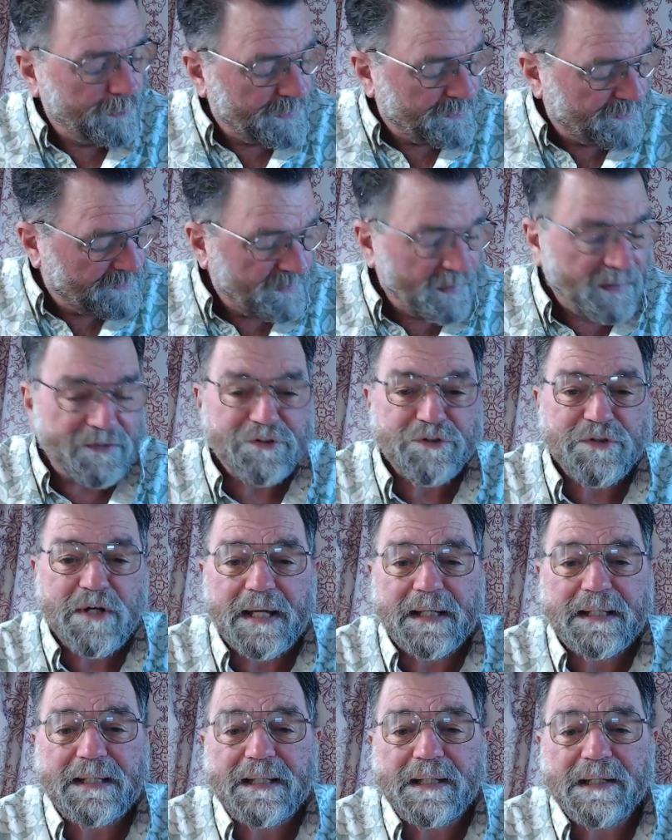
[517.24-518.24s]
with
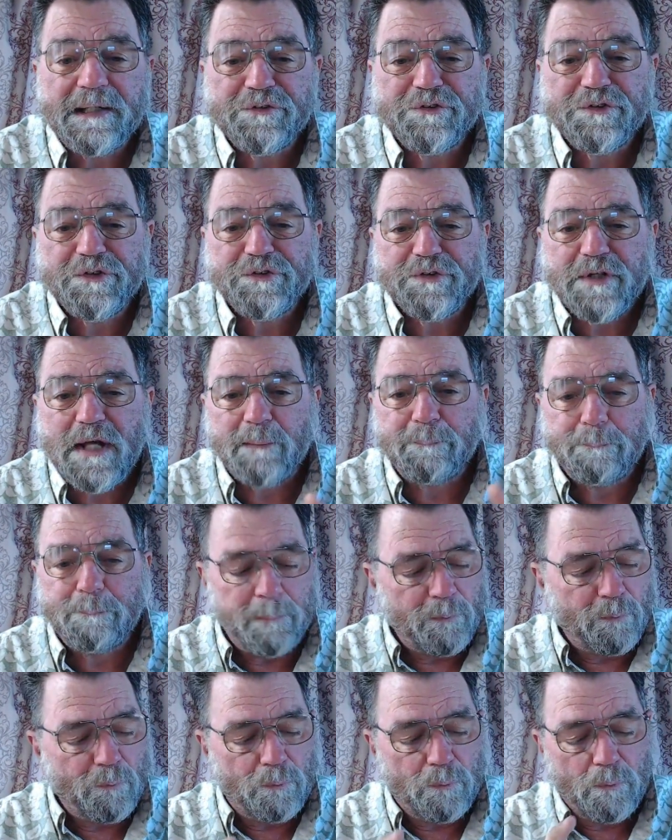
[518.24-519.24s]
Zacchaeus is that,
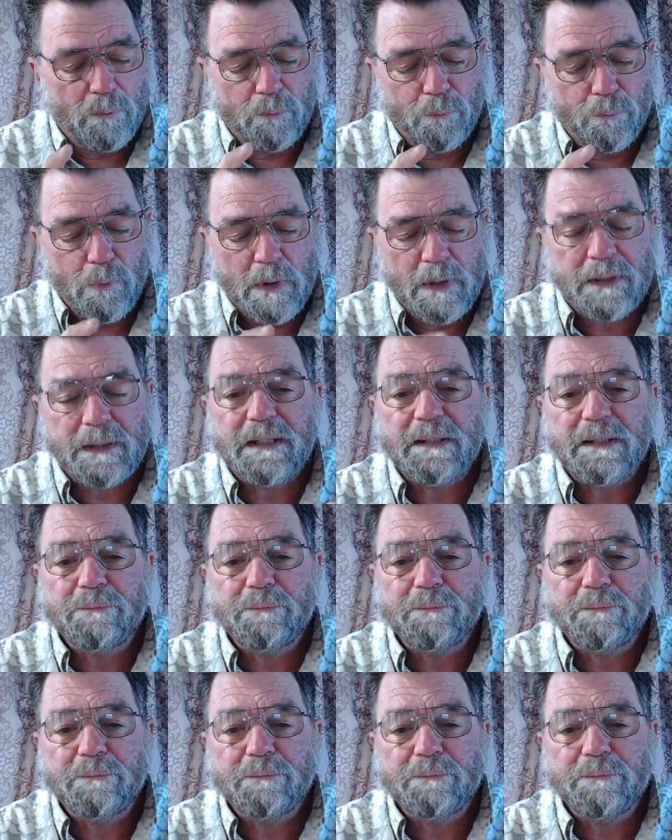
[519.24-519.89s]
one,